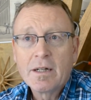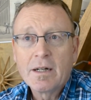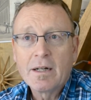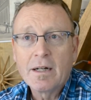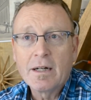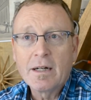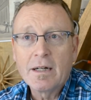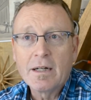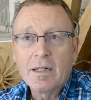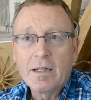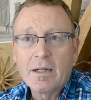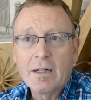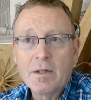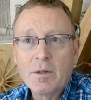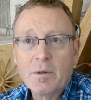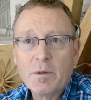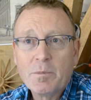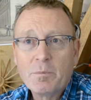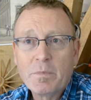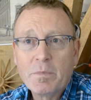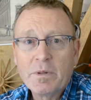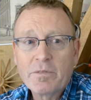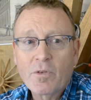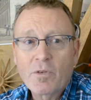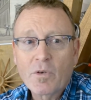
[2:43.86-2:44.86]
Uh,
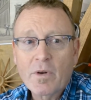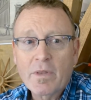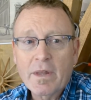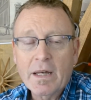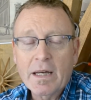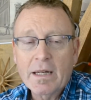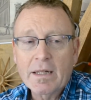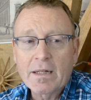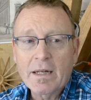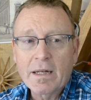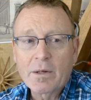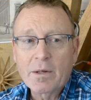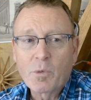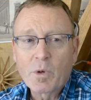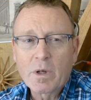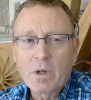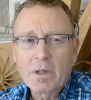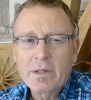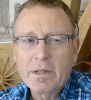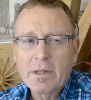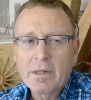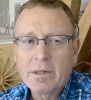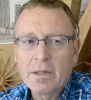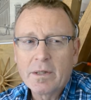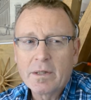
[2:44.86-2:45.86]
before that, I
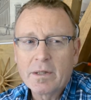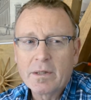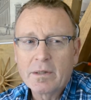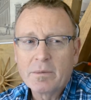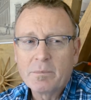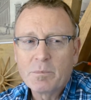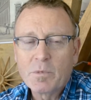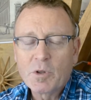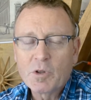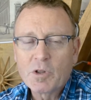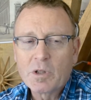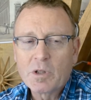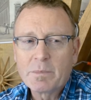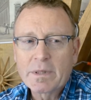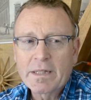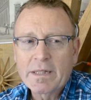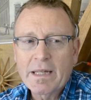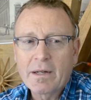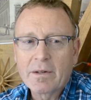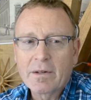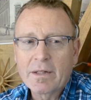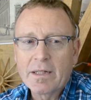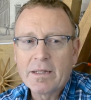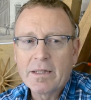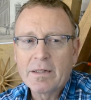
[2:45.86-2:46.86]
worked in the Multnomah
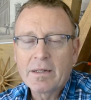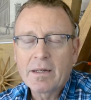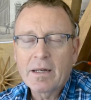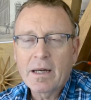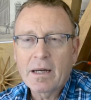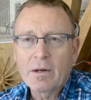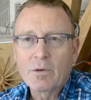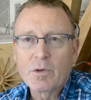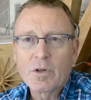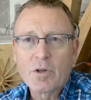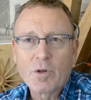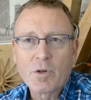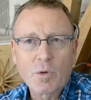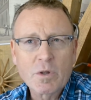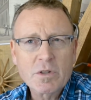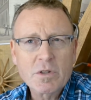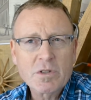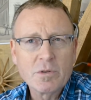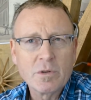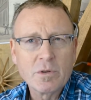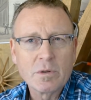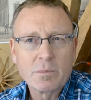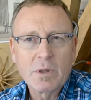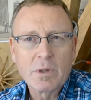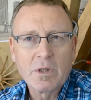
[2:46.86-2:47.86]
County Outdoor
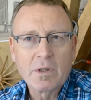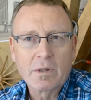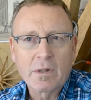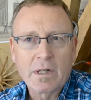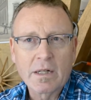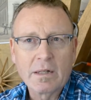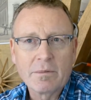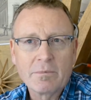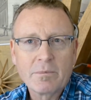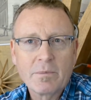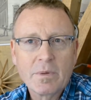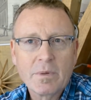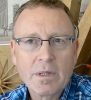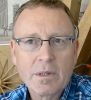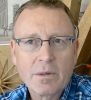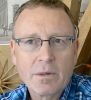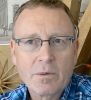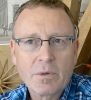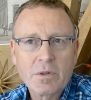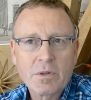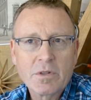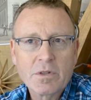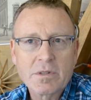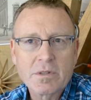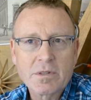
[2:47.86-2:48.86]
School Program,
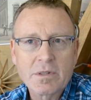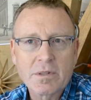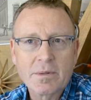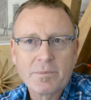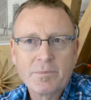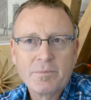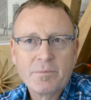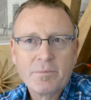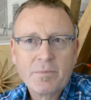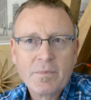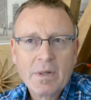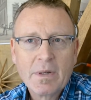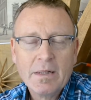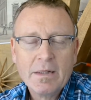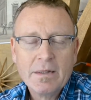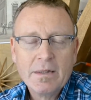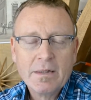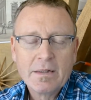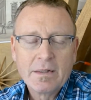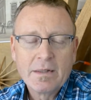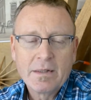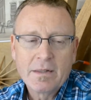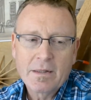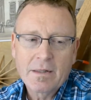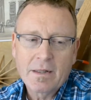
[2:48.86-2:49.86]
which is a
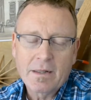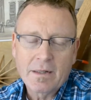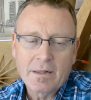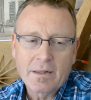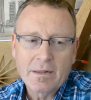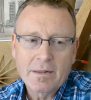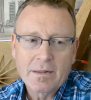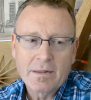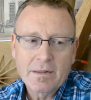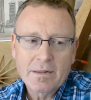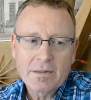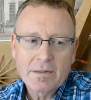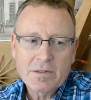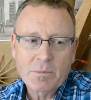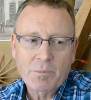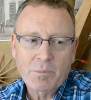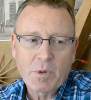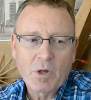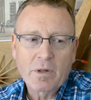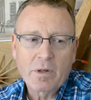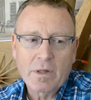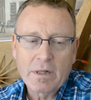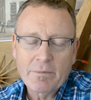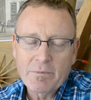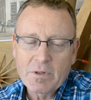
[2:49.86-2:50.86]
uh, it's a
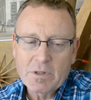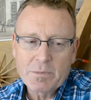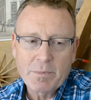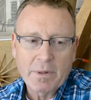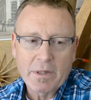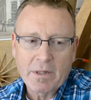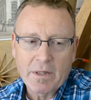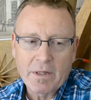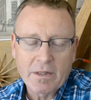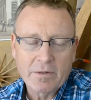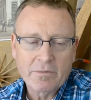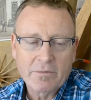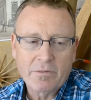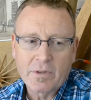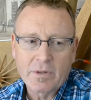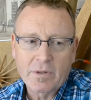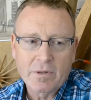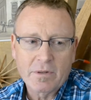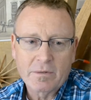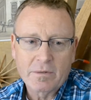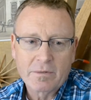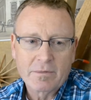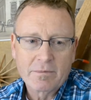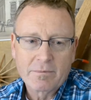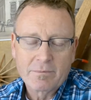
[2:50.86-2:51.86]
program that's been around
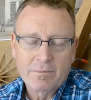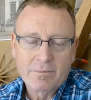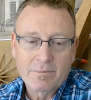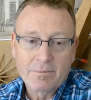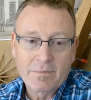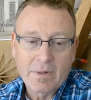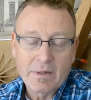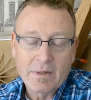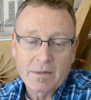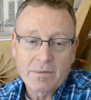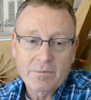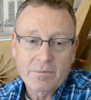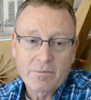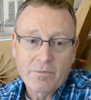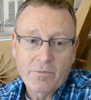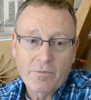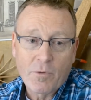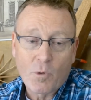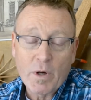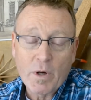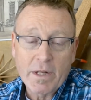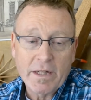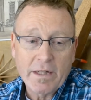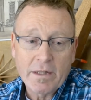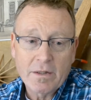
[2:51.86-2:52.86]
for
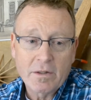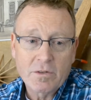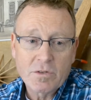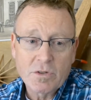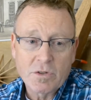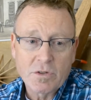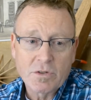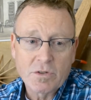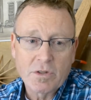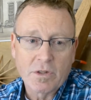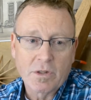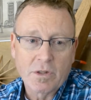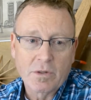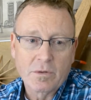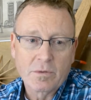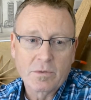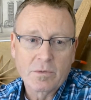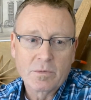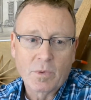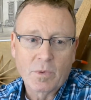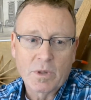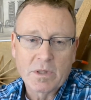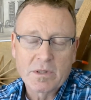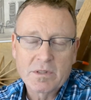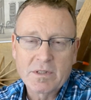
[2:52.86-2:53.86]
40 years or so
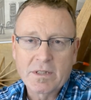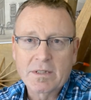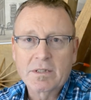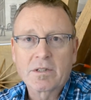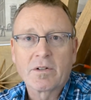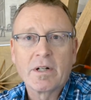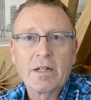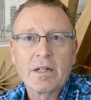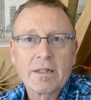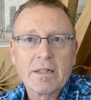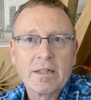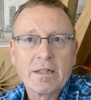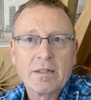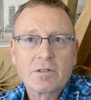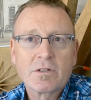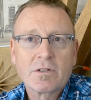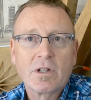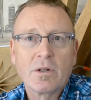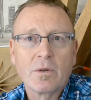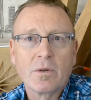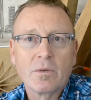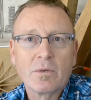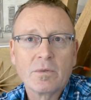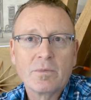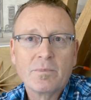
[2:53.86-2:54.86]
where sixth grade kids
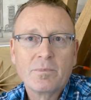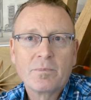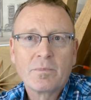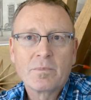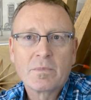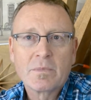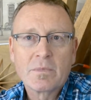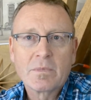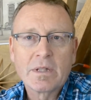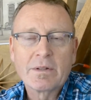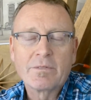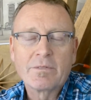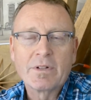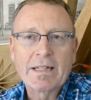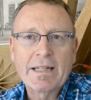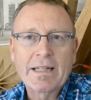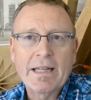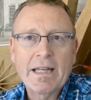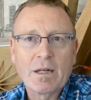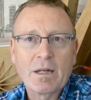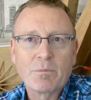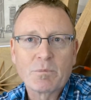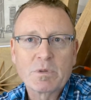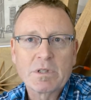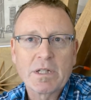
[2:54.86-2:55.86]
go live in a
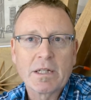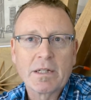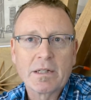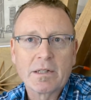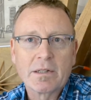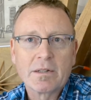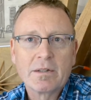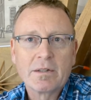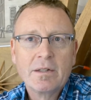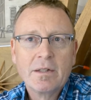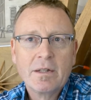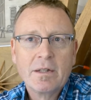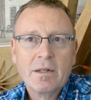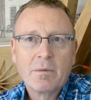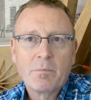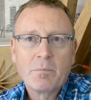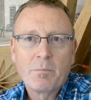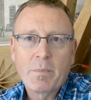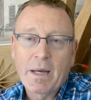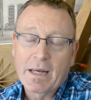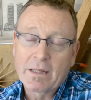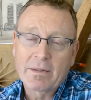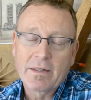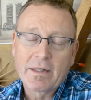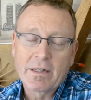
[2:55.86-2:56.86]
camp setting.
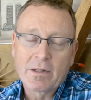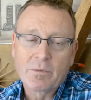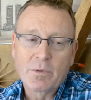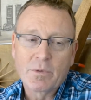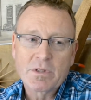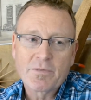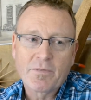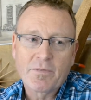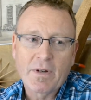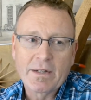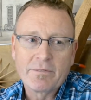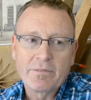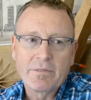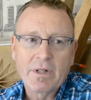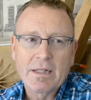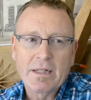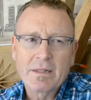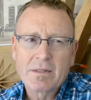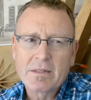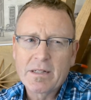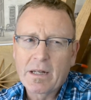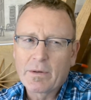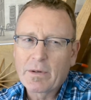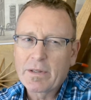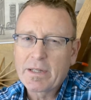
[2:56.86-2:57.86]
Back then it was five
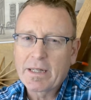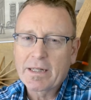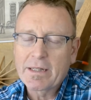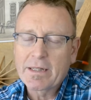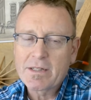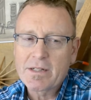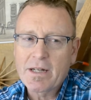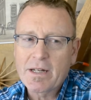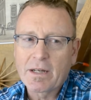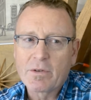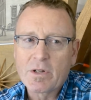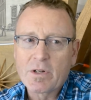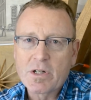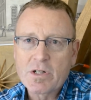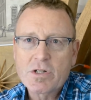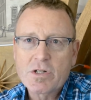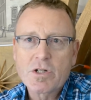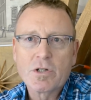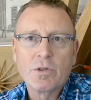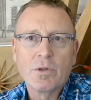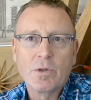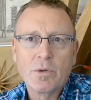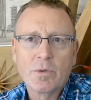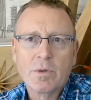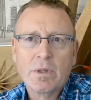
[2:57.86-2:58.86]
nights, now I think it's down to
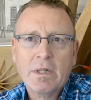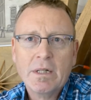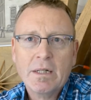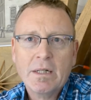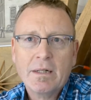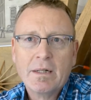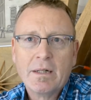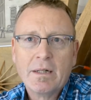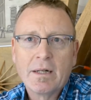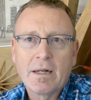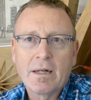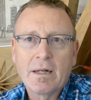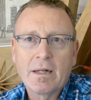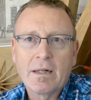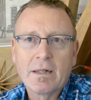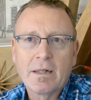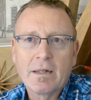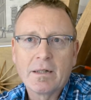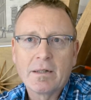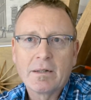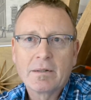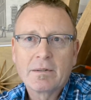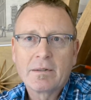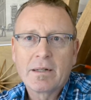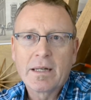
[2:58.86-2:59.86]
two,
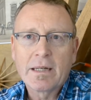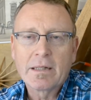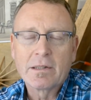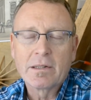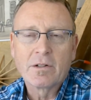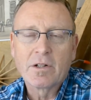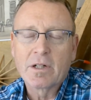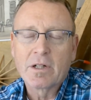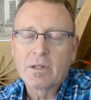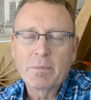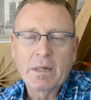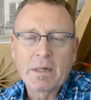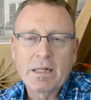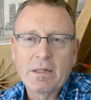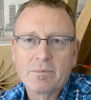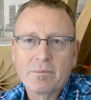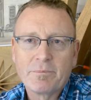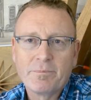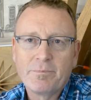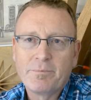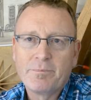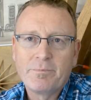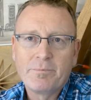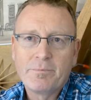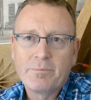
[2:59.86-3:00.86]
uh, and learn about
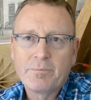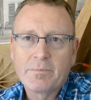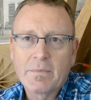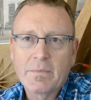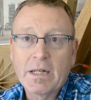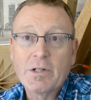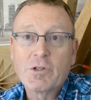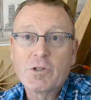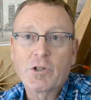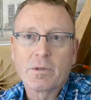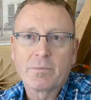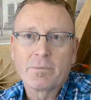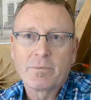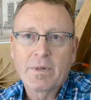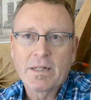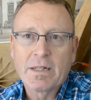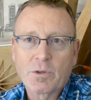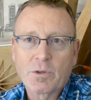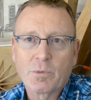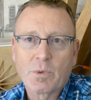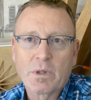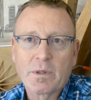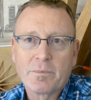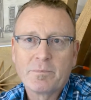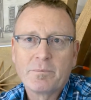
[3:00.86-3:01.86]
nature,
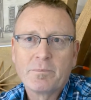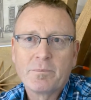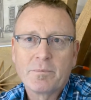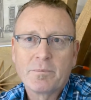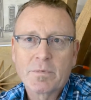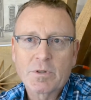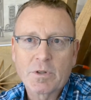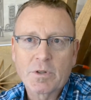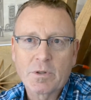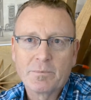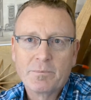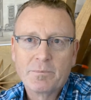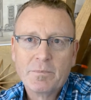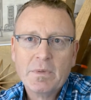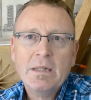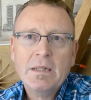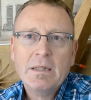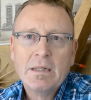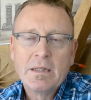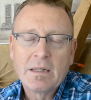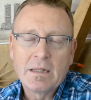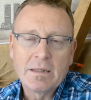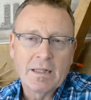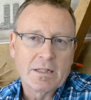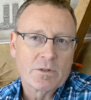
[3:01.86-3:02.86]
it were. So,
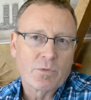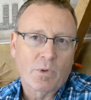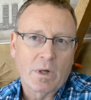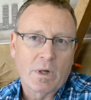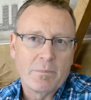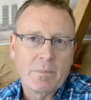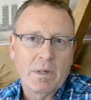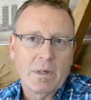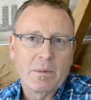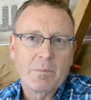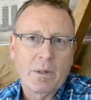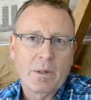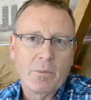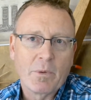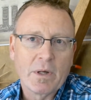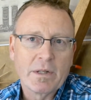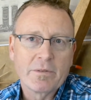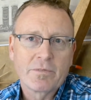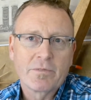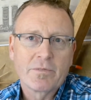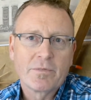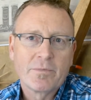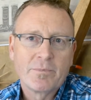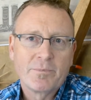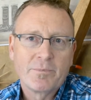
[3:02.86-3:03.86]
and that's where I met my
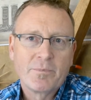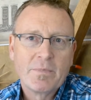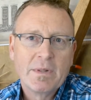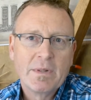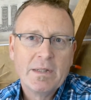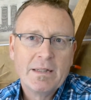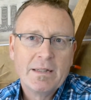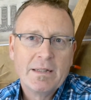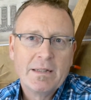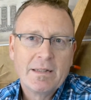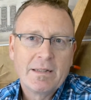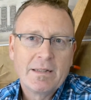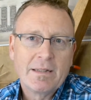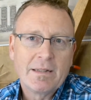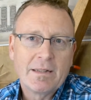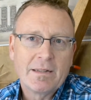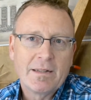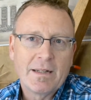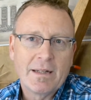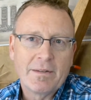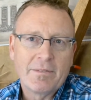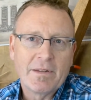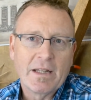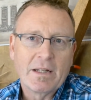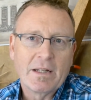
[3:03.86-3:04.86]
wife.
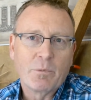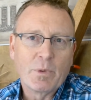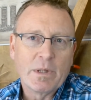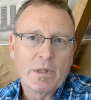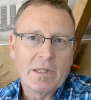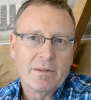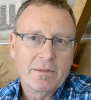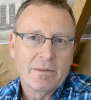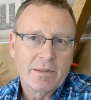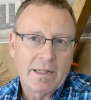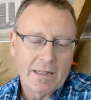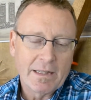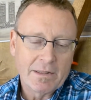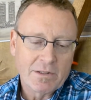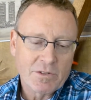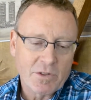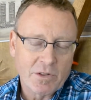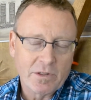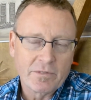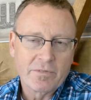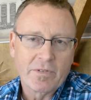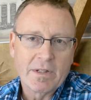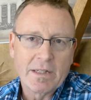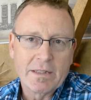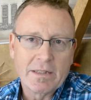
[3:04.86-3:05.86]
And then we got
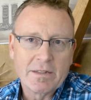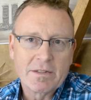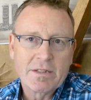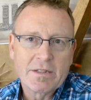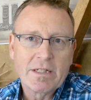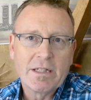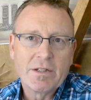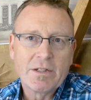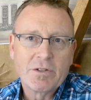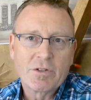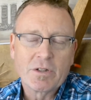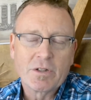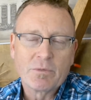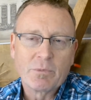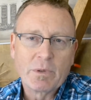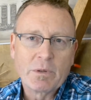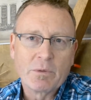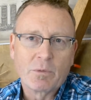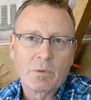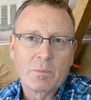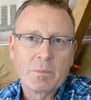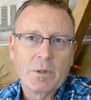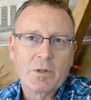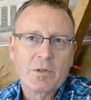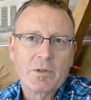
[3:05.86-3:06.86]
certified to teach, and we
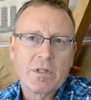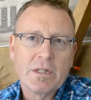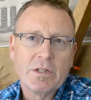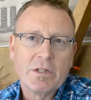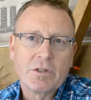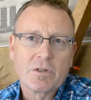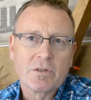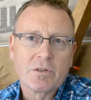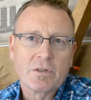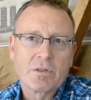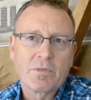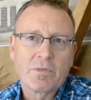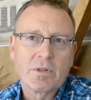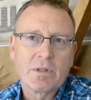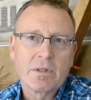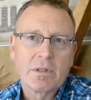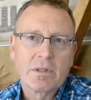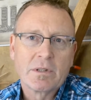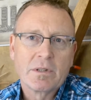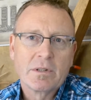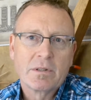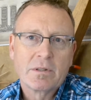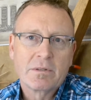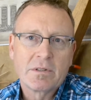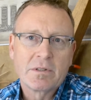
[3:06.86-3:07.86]
were both teachers
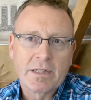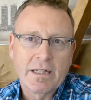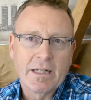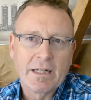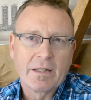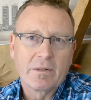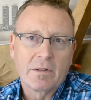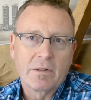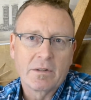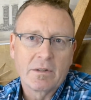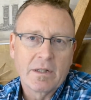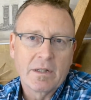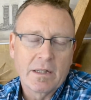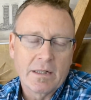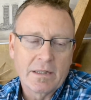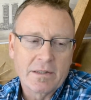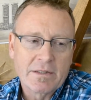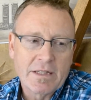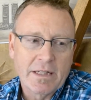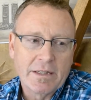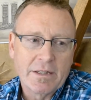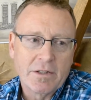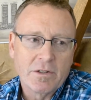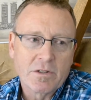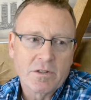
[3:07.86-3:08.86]
for together uh,
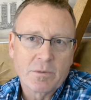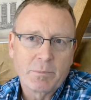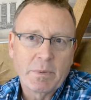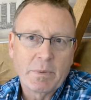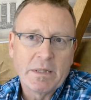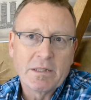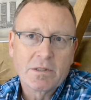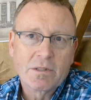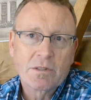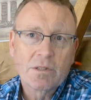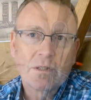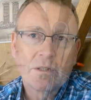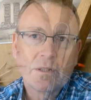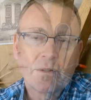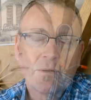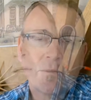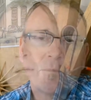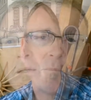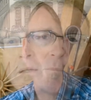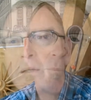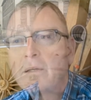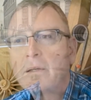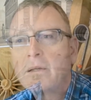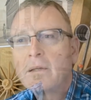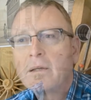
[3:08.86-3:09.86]
10 years apiece.
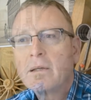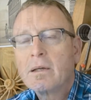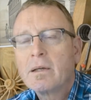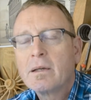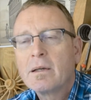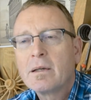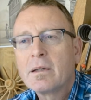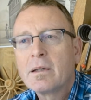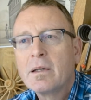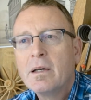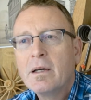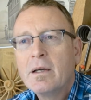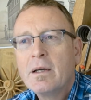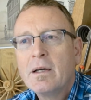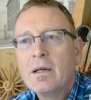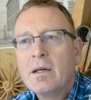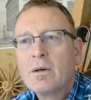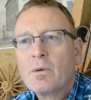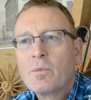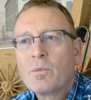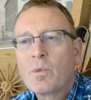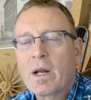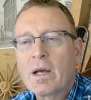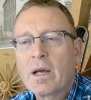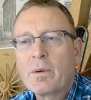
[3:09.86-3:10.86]

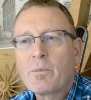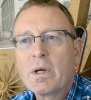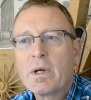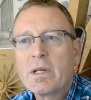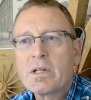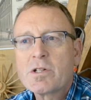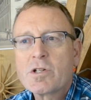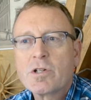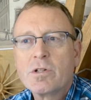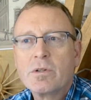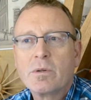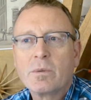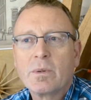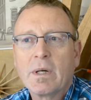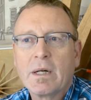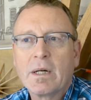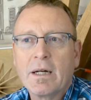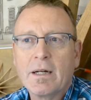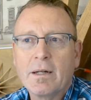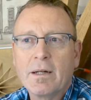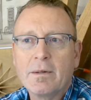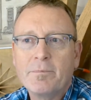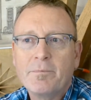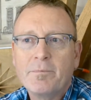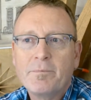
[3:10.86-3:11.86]
When I went to,
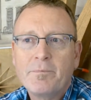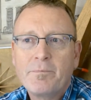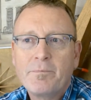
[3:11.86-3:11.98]
uh,